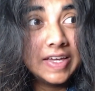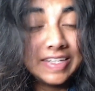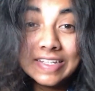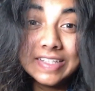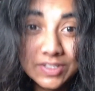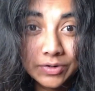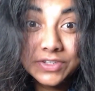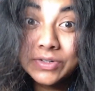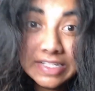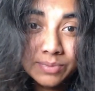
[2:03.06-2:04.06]
kidneys are
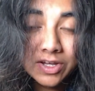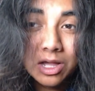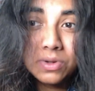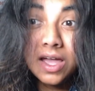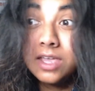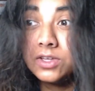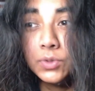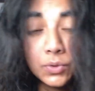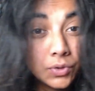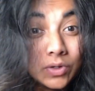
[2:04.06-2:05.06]
excreting the bicarbonate ion
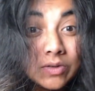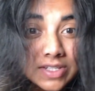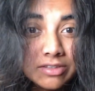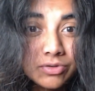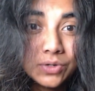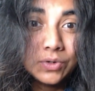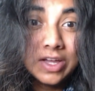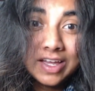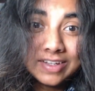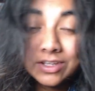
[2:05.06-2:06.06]
or you're losing it through your
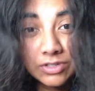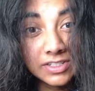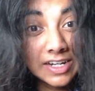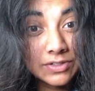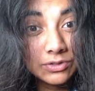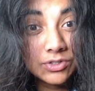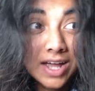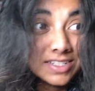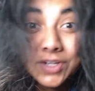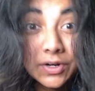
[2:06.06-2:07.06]
gastrointestinal
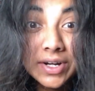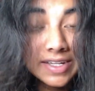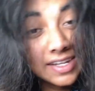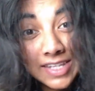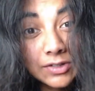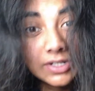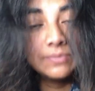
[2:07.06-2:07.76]
tract and diarrhea, etc.,